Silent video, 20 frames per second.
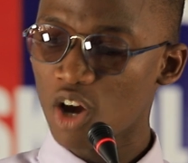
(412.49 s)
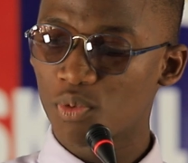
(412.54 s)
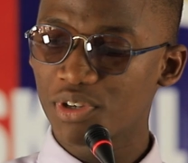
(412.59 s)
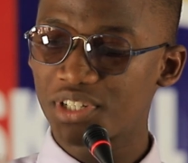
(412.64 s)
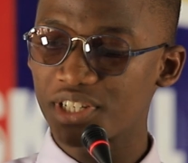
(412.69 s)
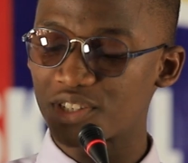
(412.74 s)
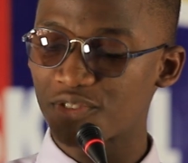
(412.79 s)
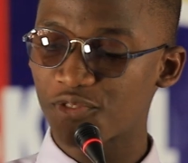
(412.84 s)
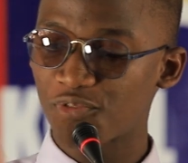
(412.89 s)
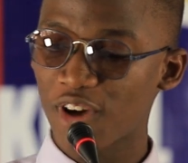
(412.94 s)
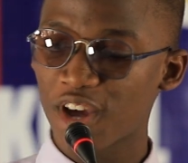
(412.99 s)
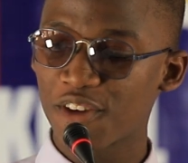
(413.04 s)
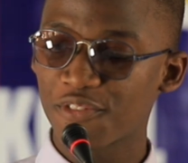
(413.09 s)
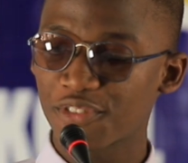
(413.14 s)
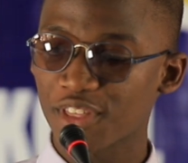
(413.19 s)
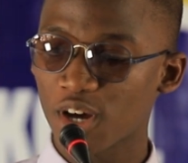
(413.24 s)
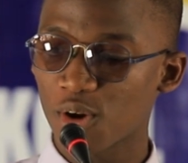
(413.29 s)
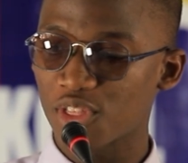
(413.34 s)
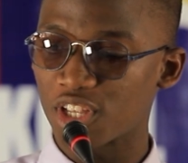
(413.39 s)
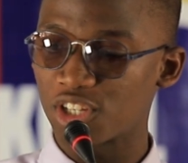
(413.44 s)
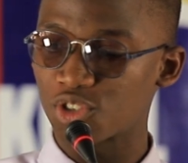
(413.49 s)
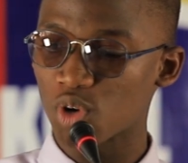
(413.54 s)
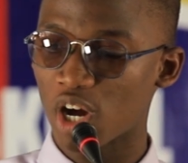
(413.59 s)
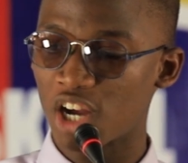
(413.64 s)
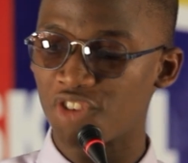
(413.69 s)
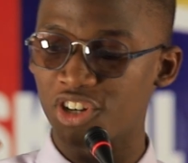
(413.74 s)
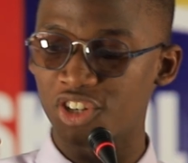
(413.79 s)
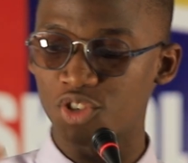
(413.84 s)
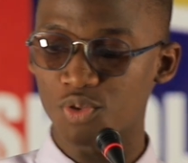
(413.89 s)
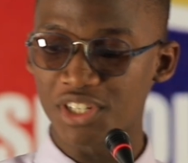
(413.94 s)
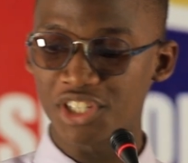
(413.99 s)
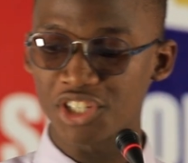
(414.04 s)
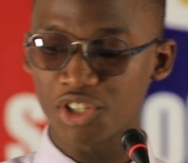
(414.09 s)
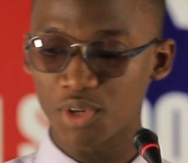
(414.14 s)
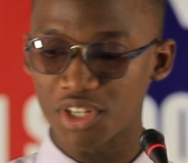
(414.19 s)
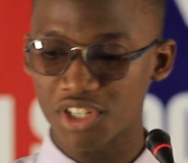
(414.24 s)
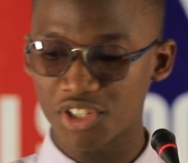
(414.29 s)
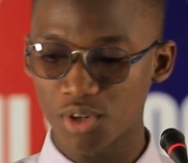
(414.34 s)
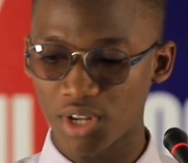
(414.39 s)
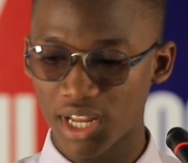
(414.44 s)
which is
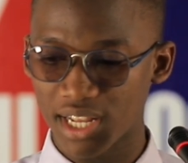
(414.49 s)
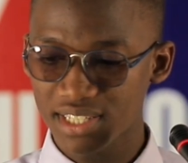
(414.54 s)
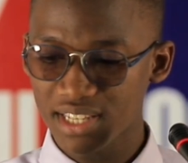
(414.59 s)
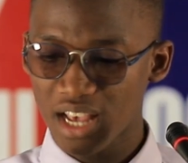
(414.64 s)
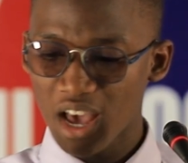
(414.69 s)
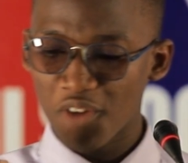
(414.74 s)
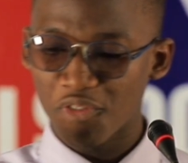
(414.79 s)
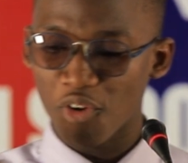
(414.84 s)
$5,220